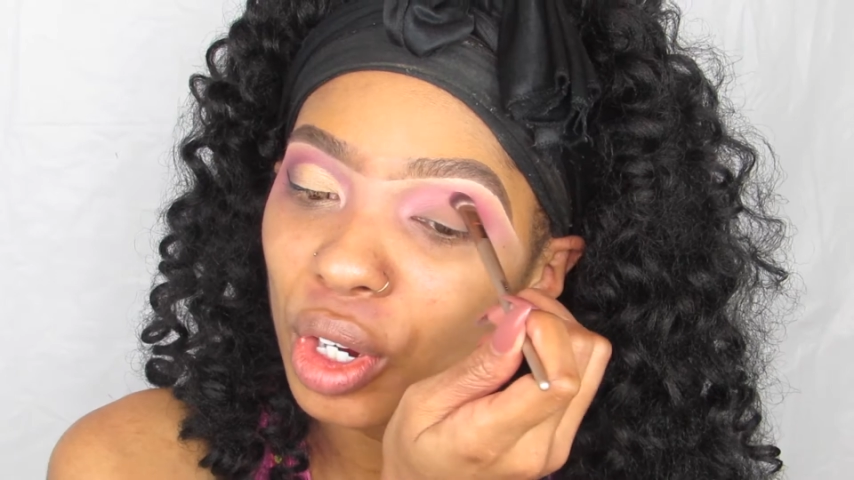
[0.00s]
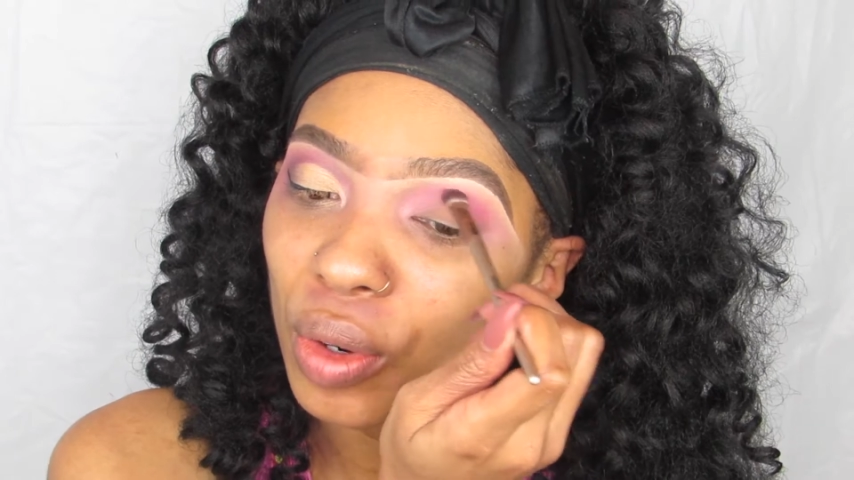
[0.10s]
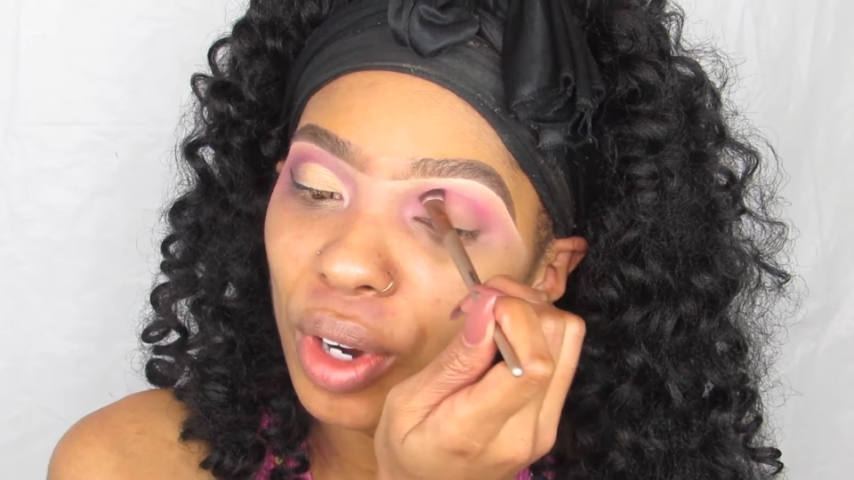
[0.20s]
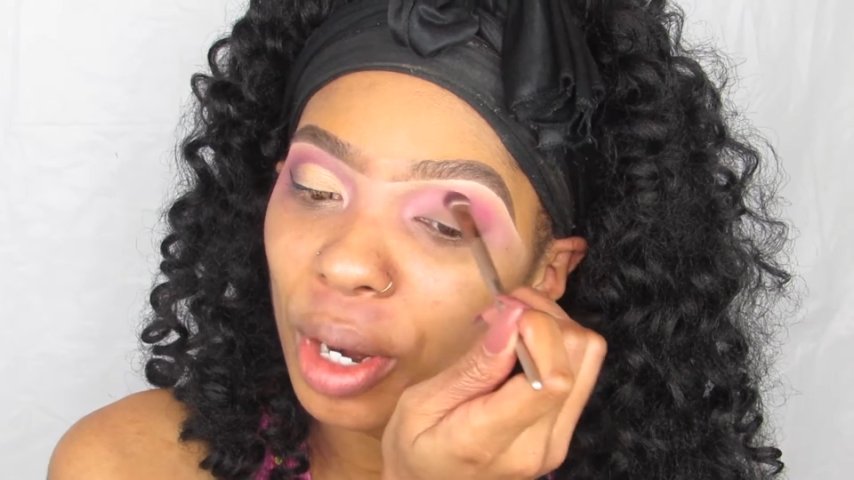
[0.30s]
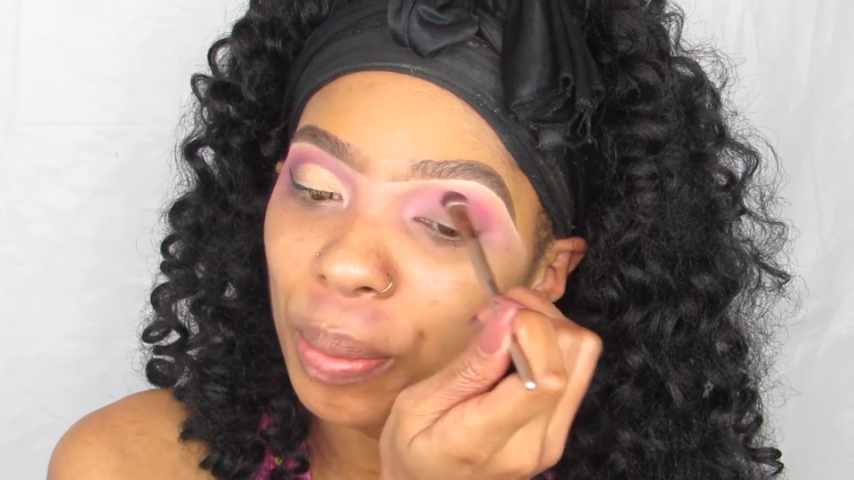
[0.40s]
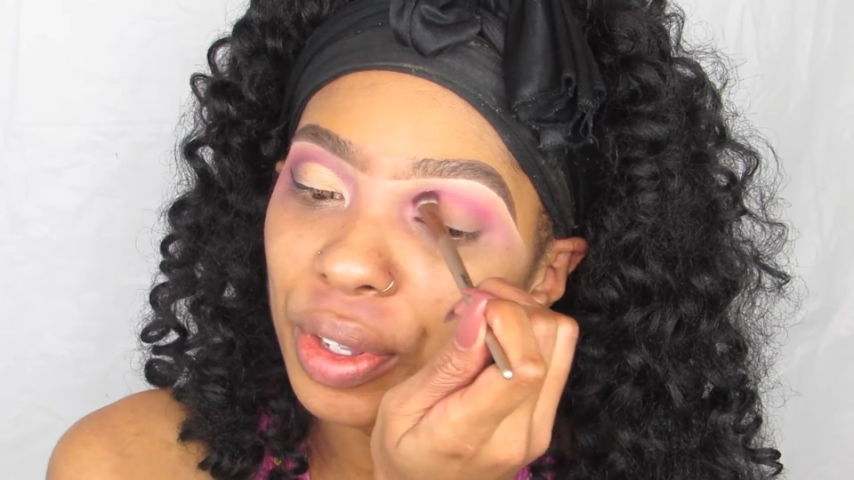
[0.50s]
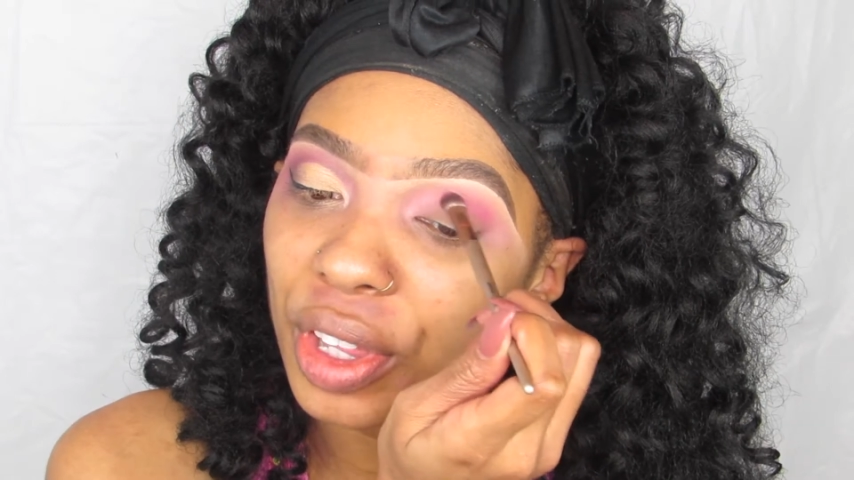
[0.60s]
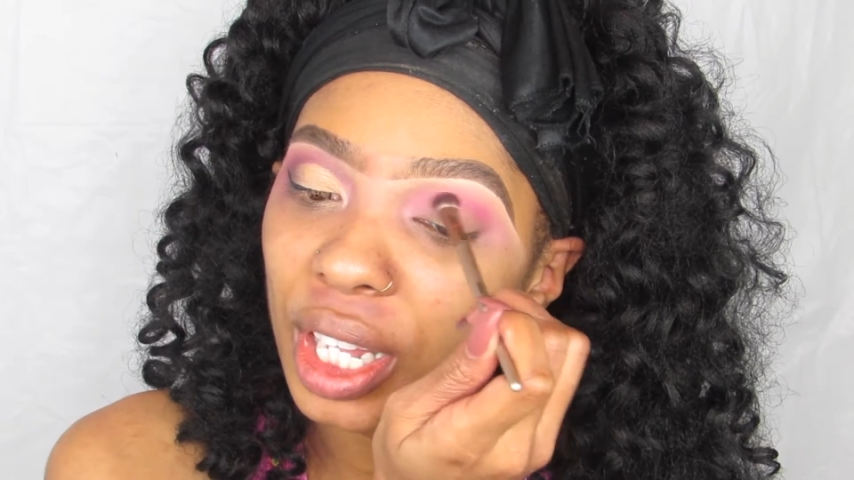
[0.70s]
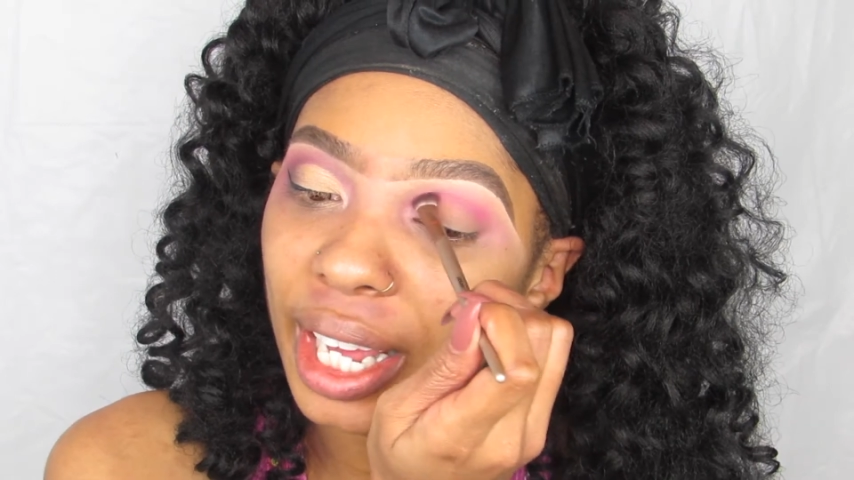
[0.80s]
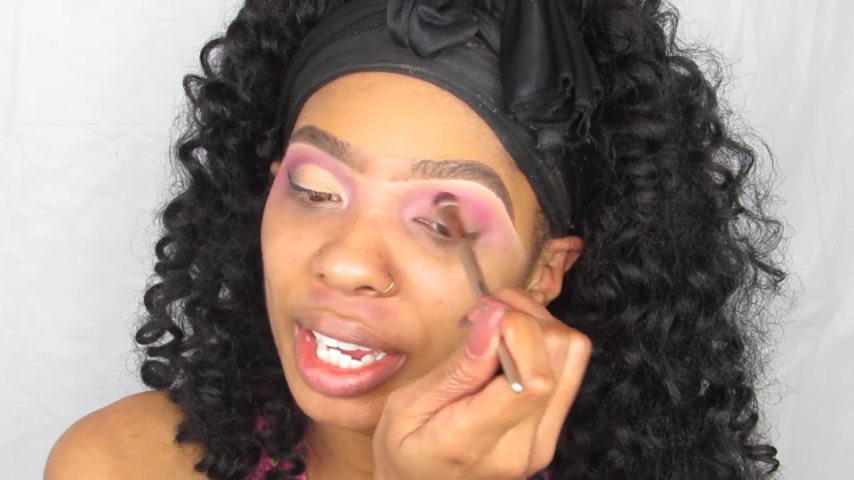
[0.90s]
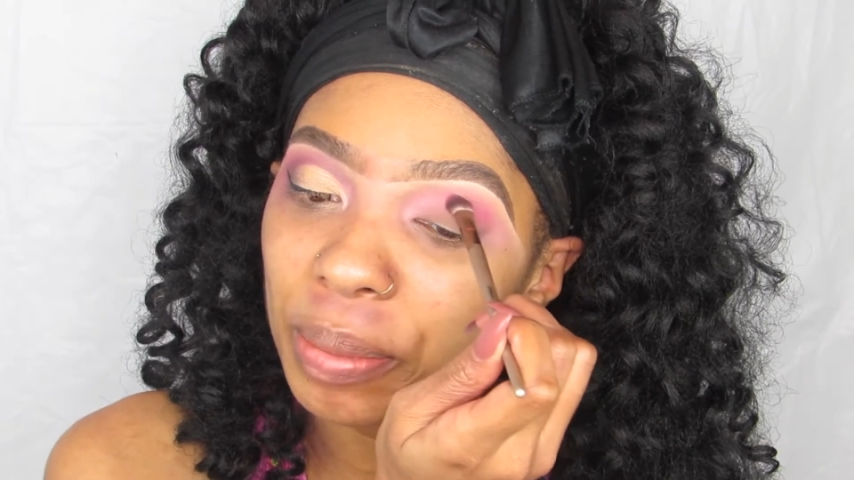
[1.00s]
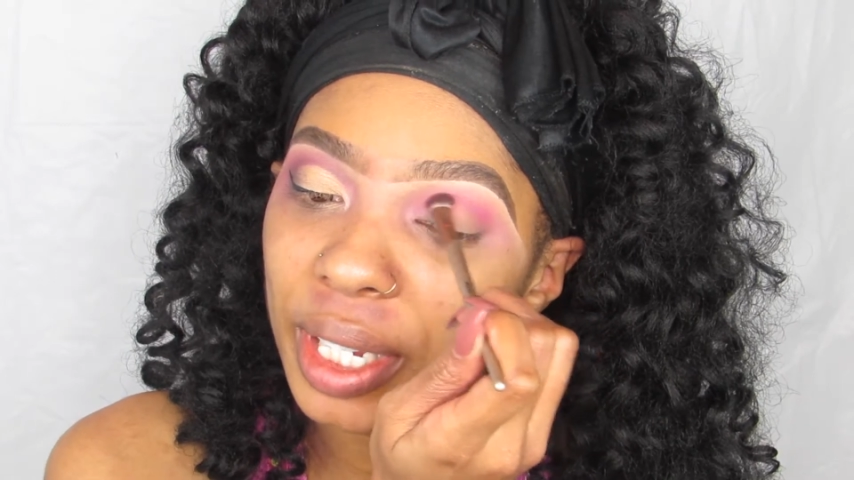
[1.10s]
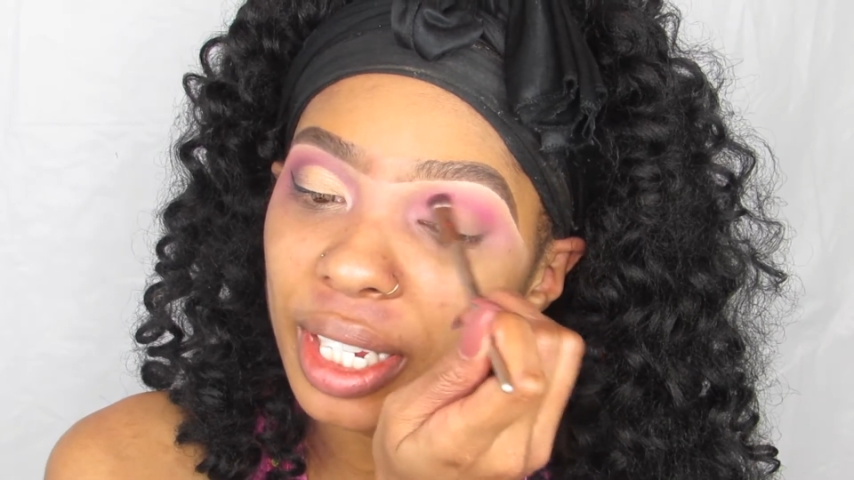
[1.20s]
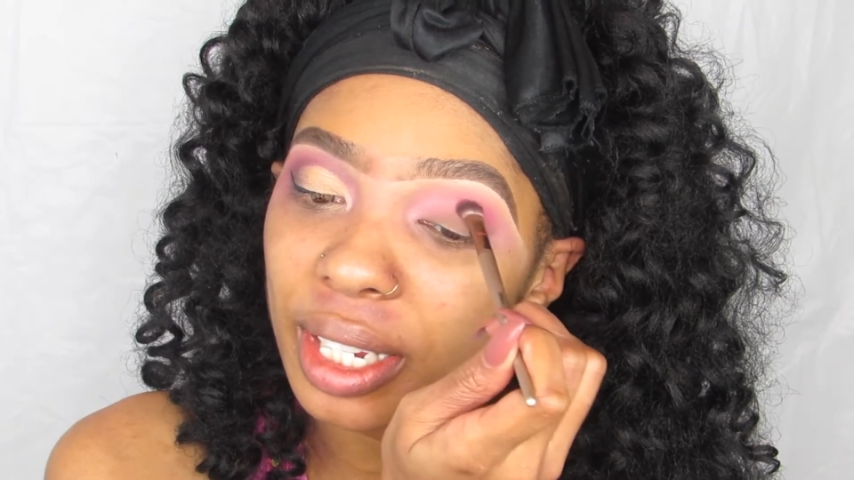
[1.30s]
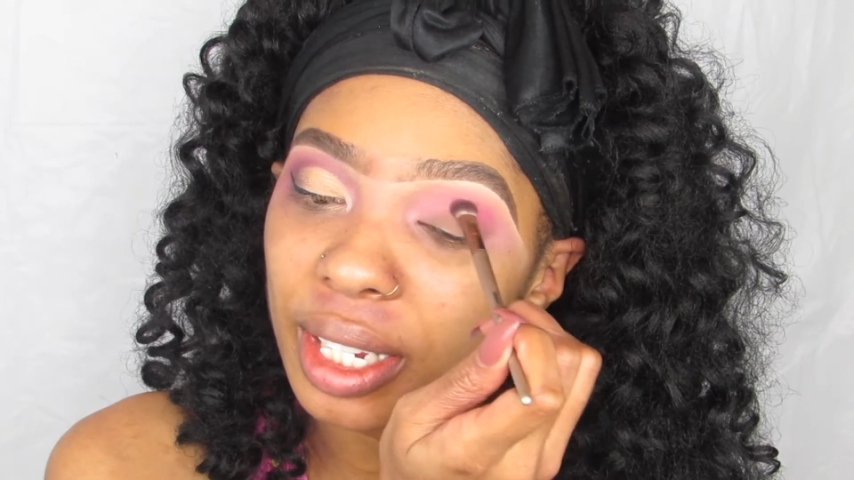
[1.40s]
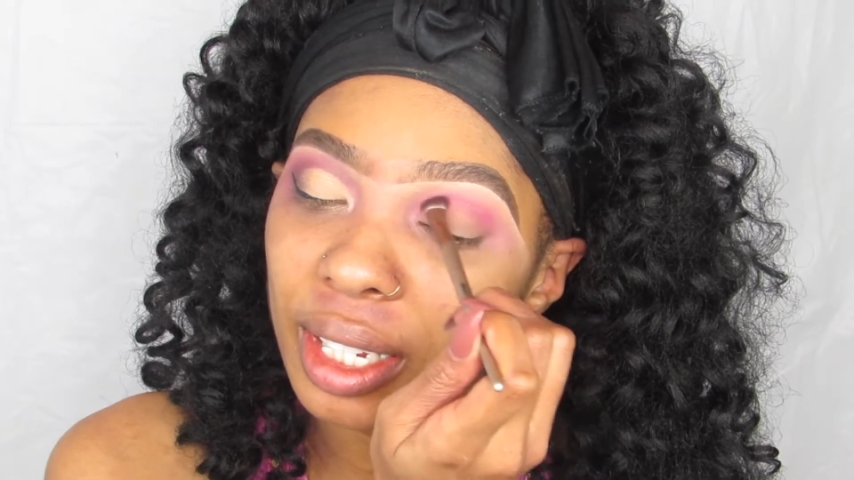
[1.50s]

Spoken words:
where I put the light pink.